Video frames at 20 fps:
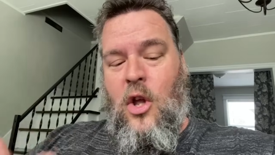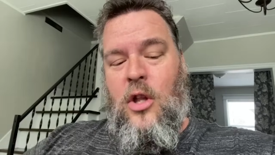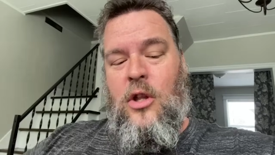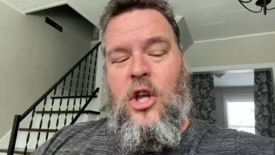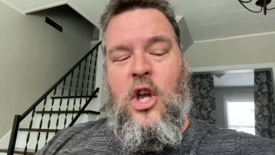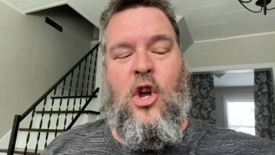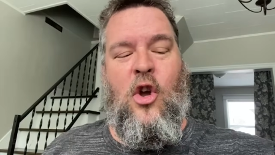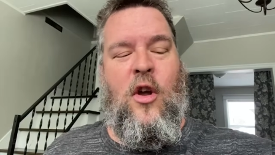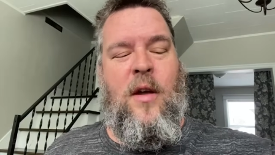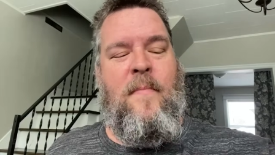
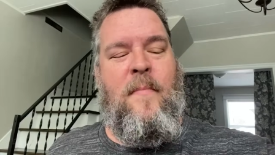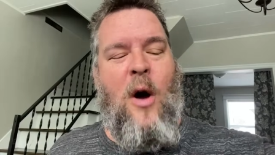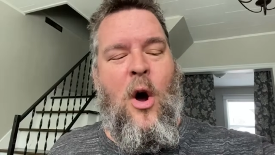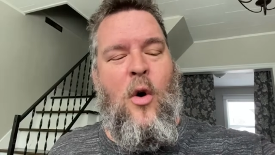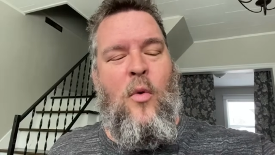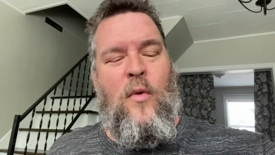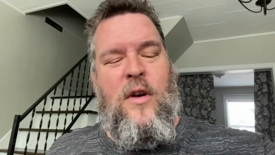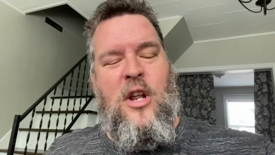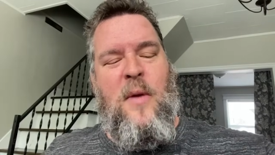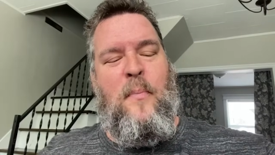do you
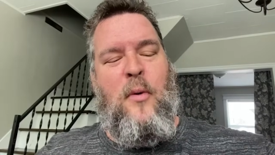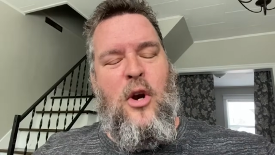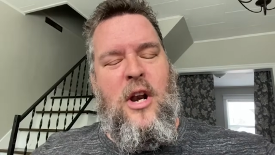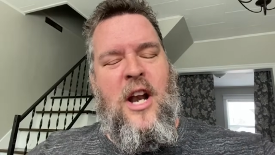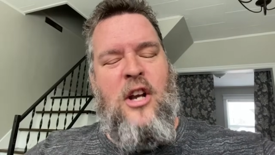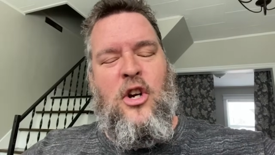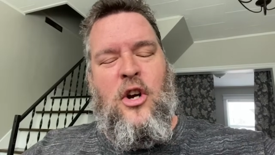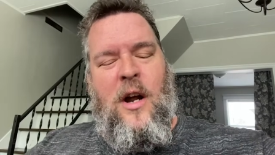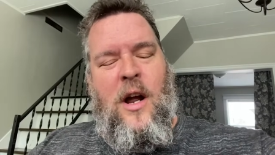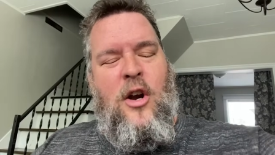emote when you put
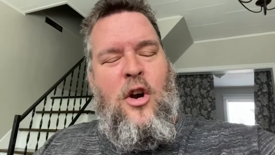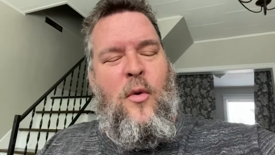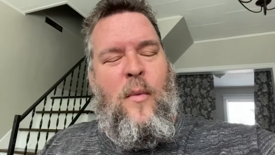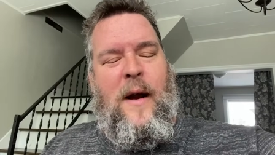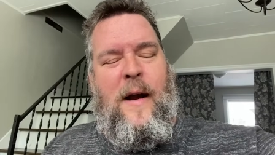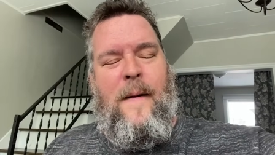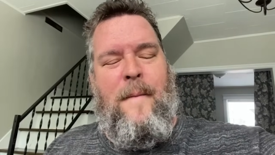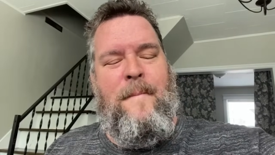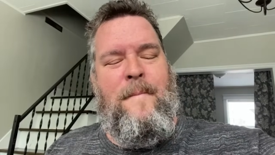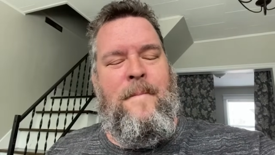on your
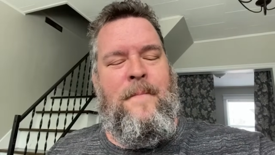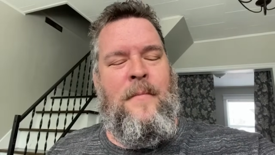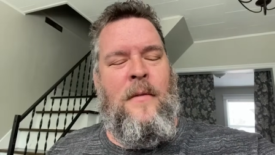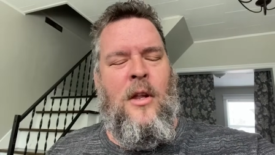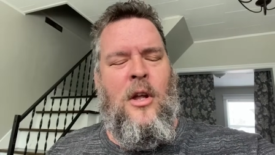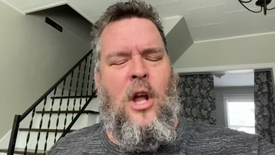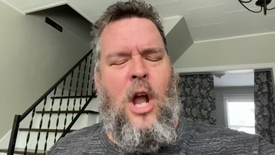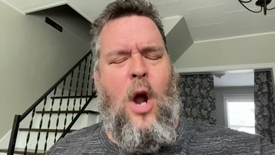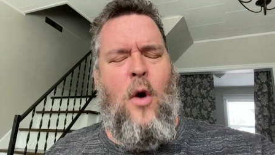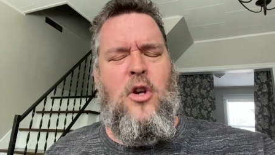underwear?
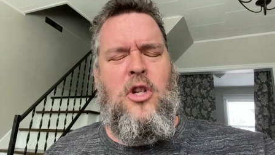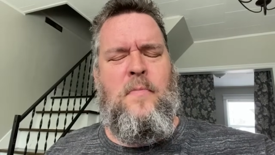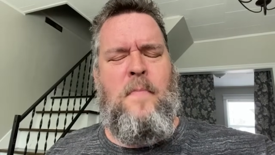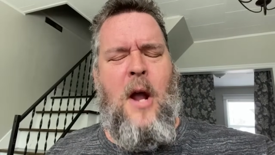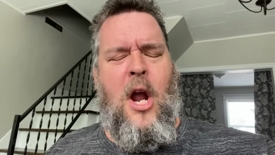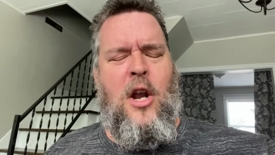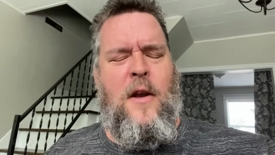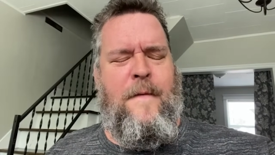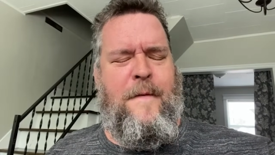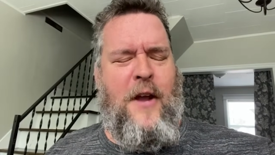It was
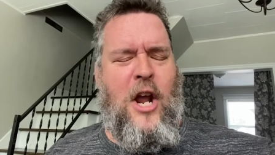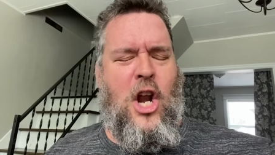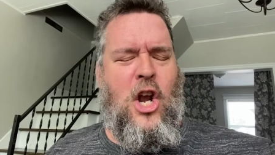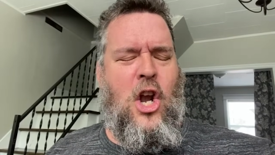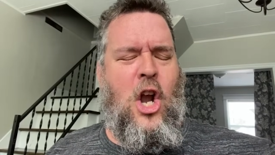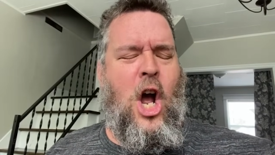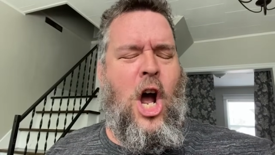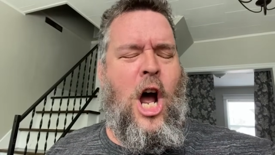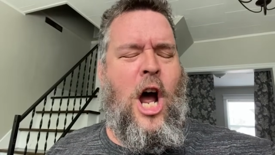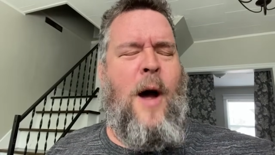made in
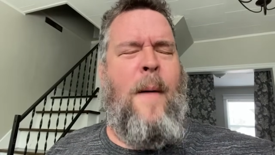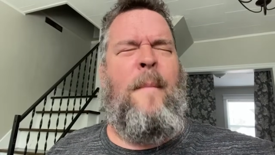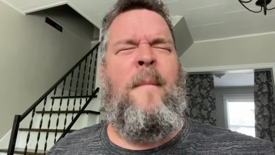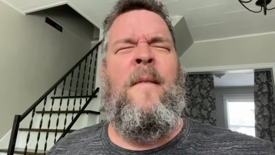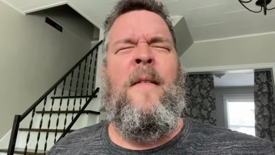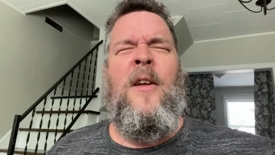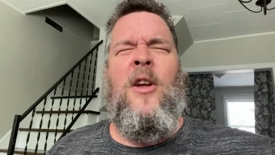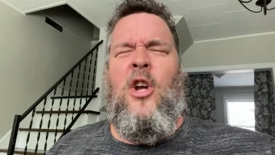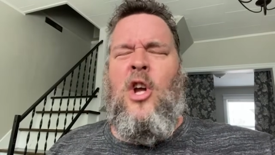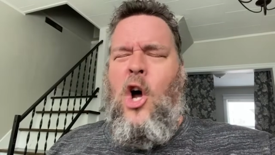Vietnam.
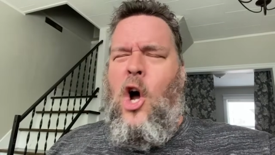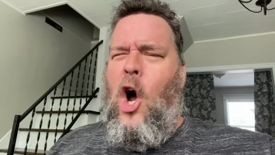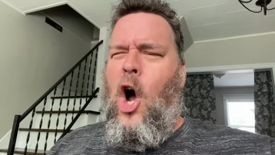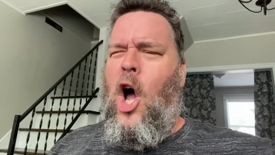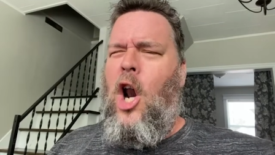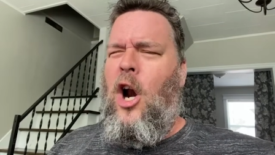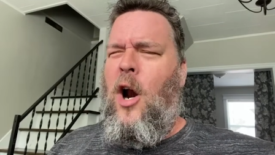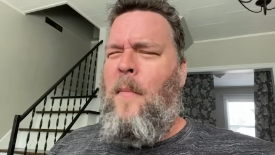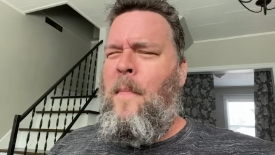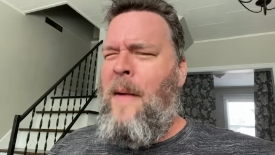All
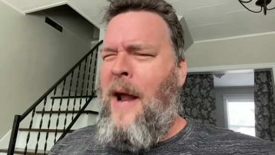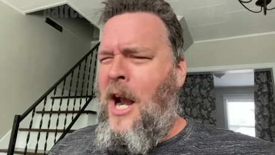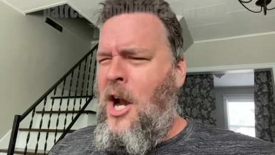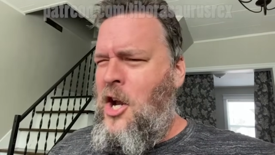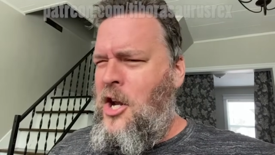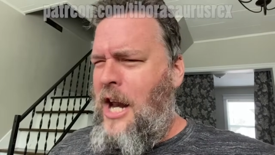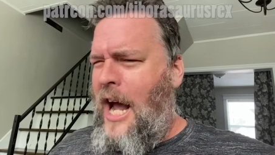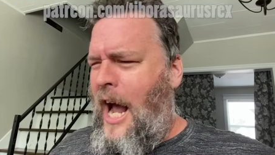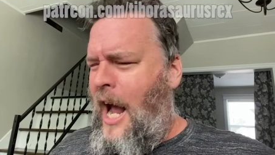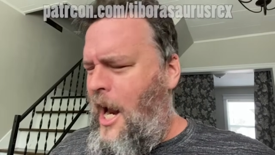our
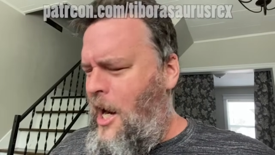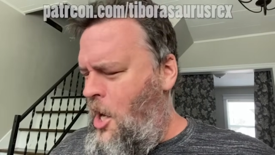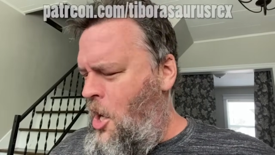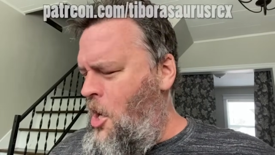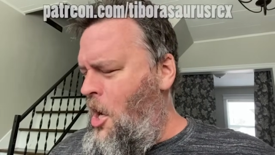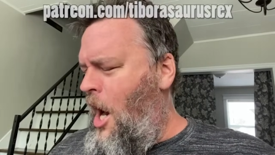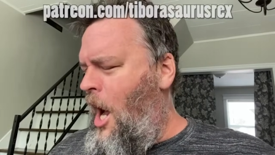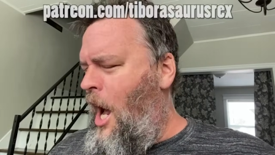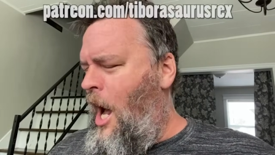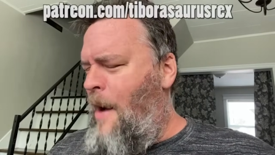men died
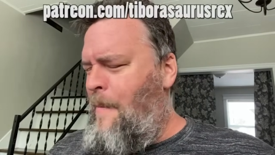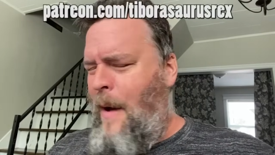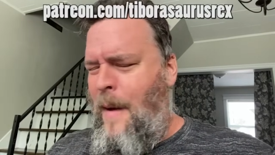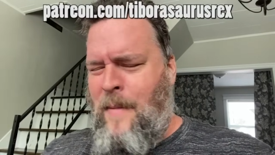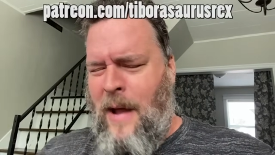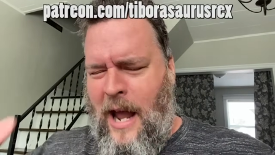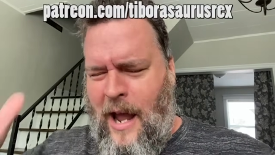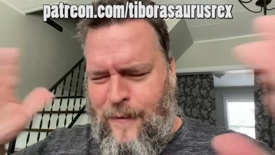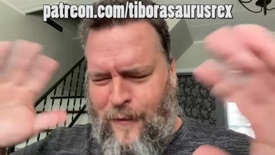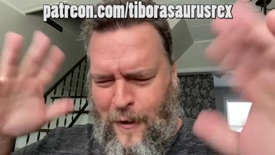in Nam. I'm
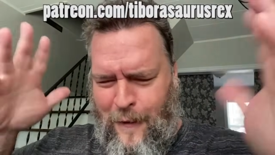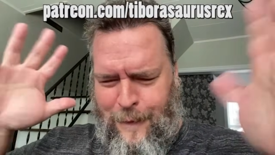having